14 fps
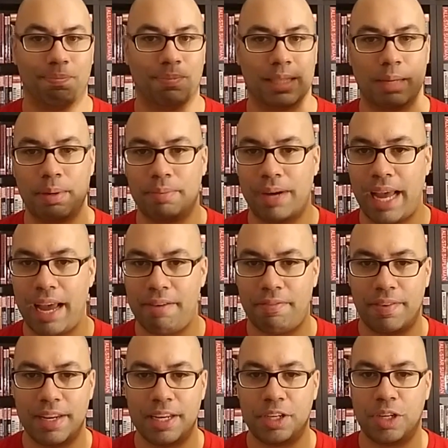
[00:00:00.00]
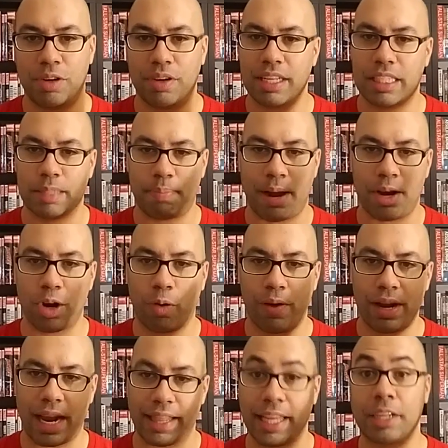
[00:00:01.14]
Some people have an issue against SpiderGwen.
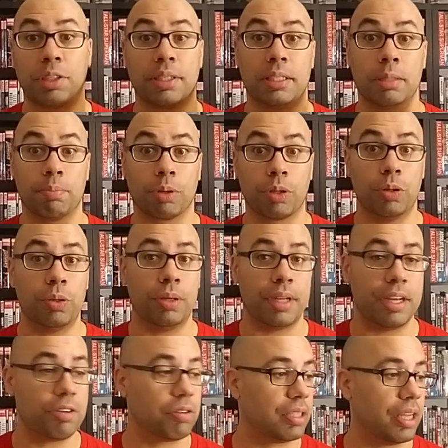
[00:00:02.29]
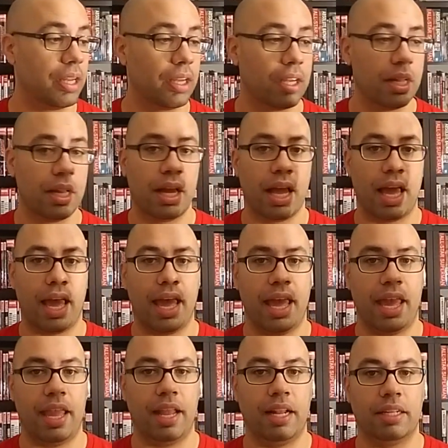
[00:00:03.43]
I think she's super cool and interesting,
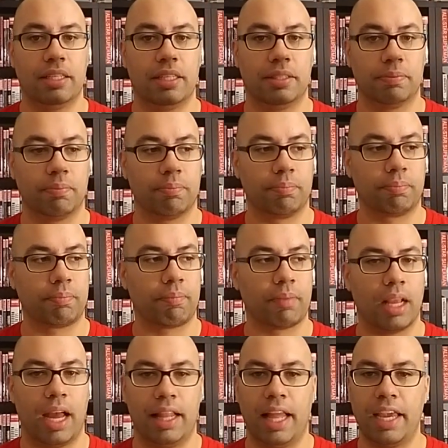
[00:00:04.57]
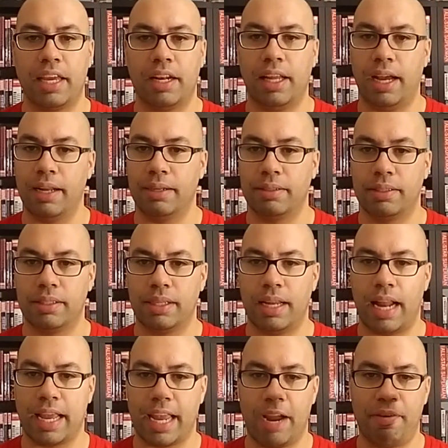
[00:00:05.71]
and I like it a lot.
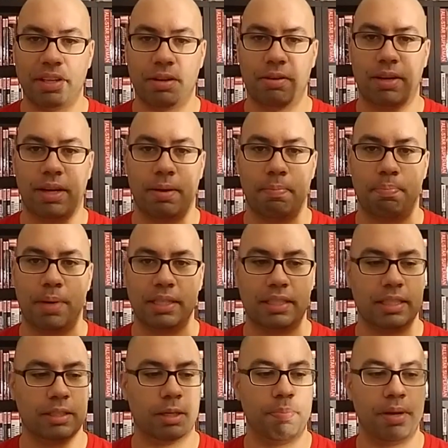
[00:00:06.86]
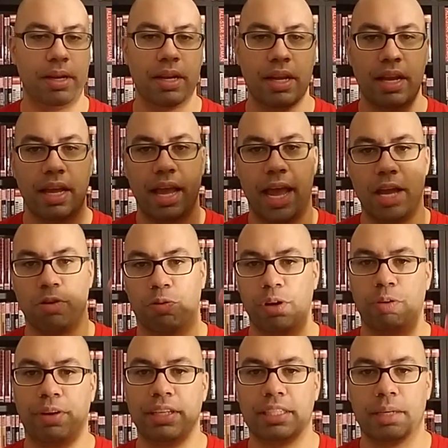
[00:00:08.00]
And I can't wait to bust this open and
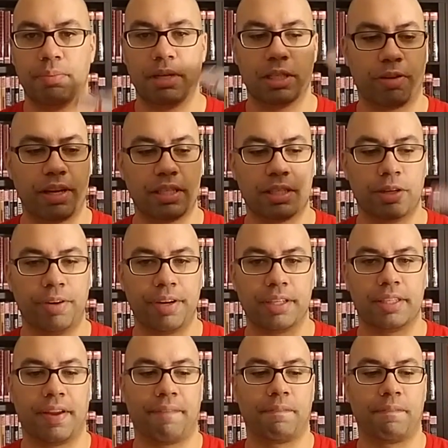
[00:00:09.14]
reread some of these great stories.